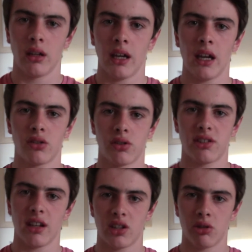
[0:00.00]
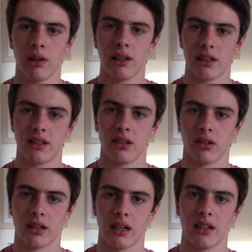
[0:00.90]
heterosexuality,
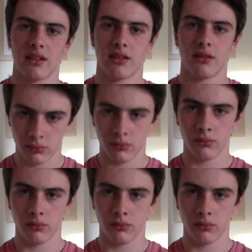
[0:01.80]
I guess.